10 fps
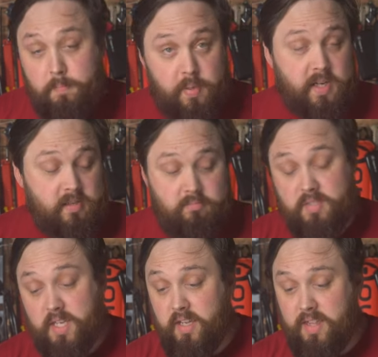But
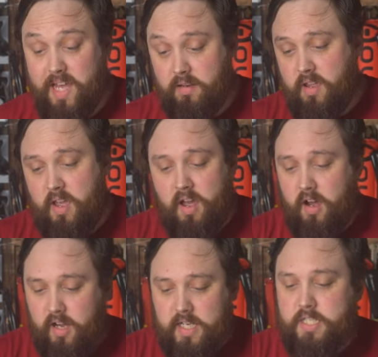saying that,
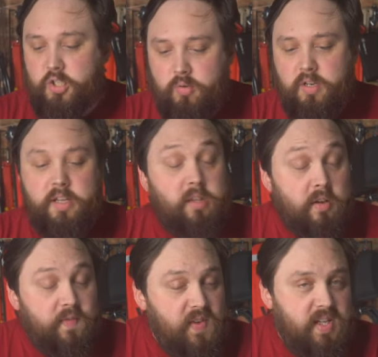I do like the
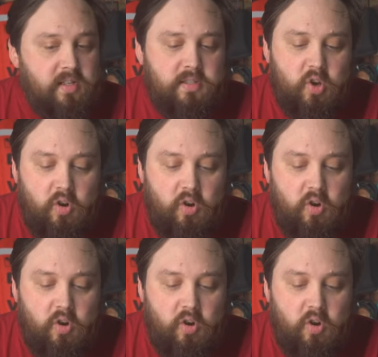convenience